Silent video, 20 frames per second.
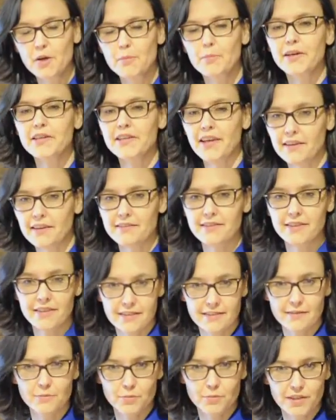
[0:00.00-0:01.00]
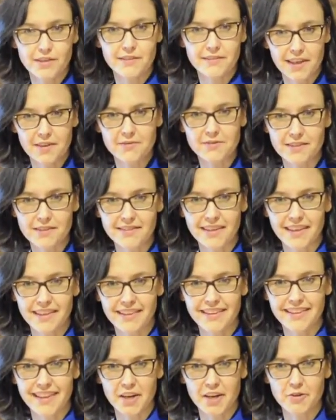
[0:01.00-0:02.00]
But yes, it is pretty safe to say
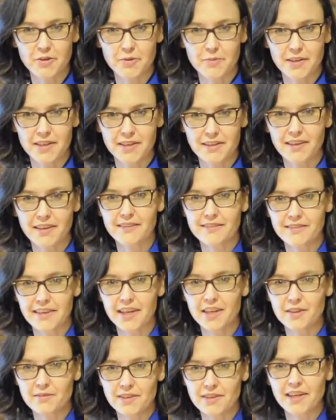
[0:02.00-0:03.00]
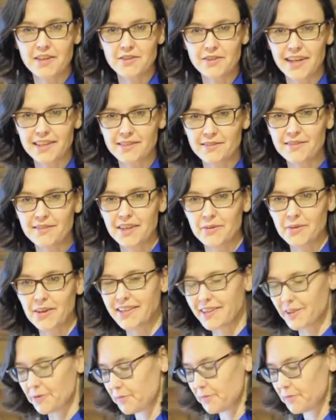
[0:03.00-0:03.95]
that that would be a sign of an underactive thyroid.